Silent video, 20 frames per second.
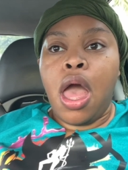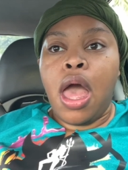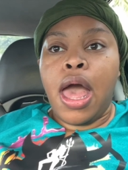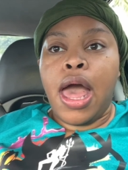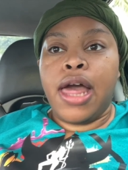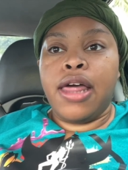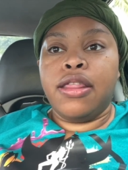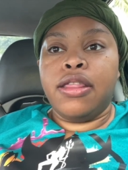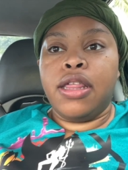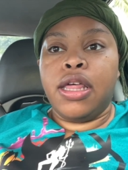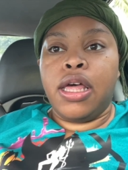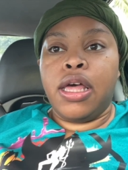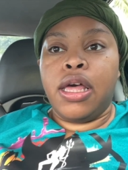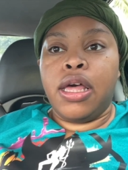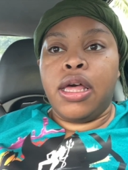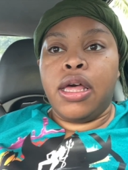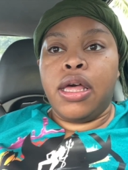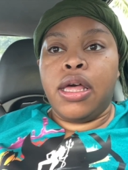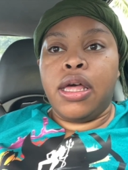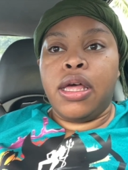And
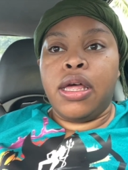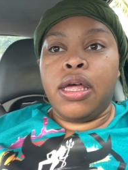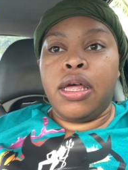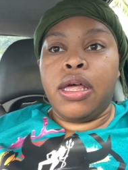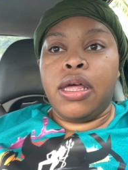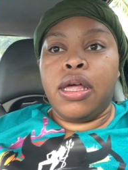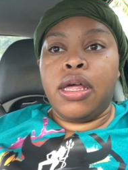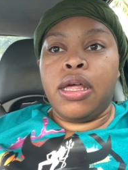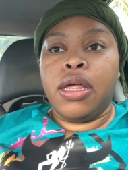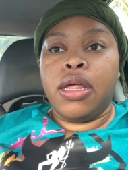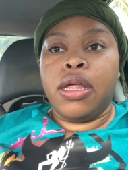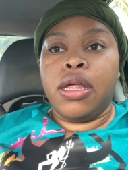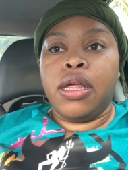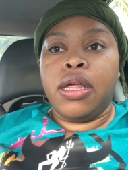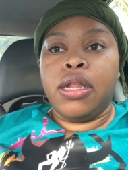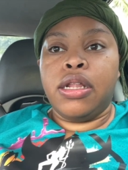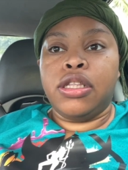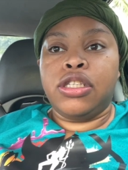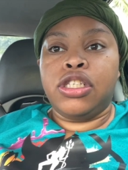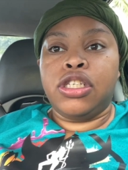
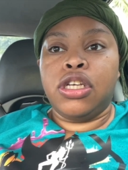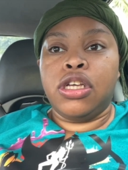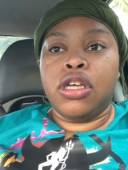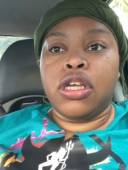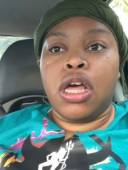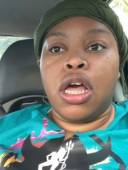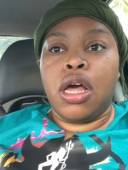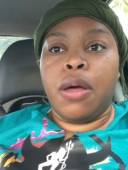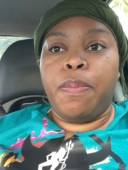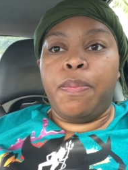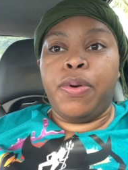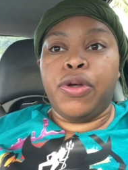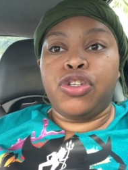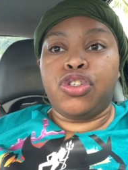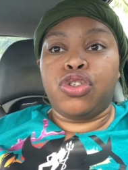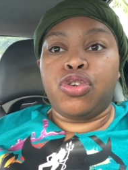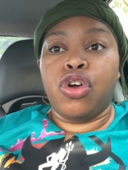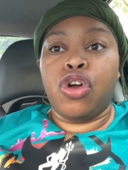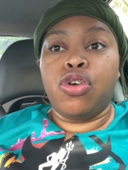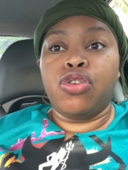then took
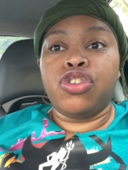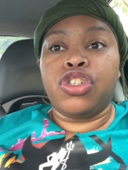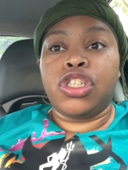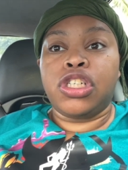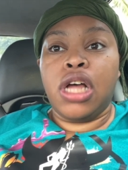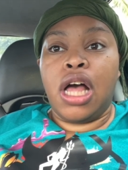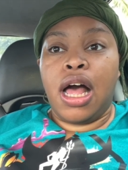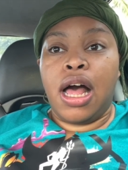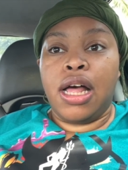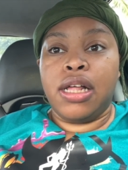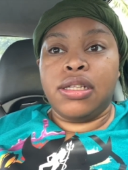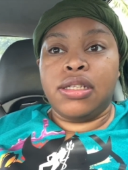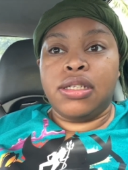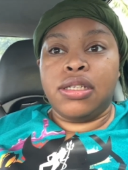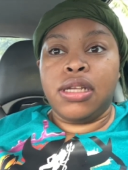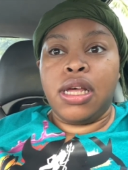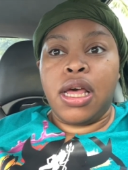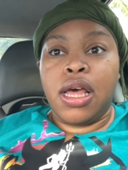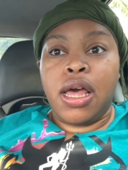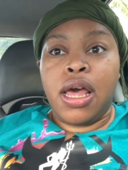Patron shots
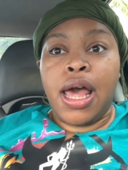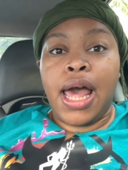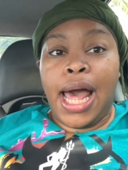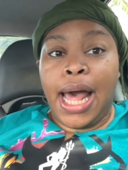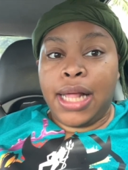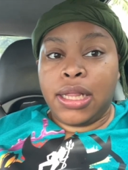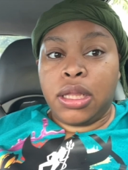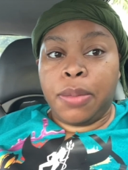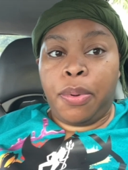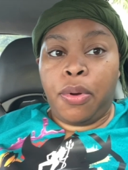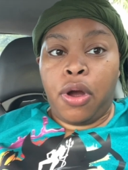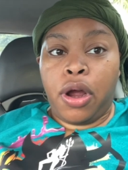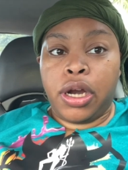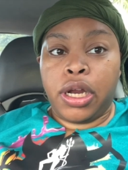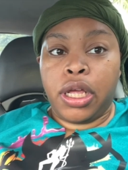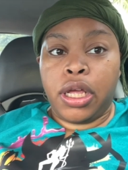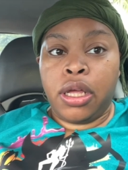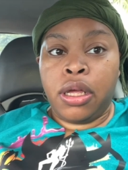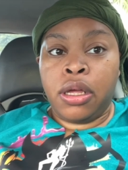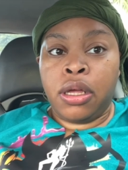at the party.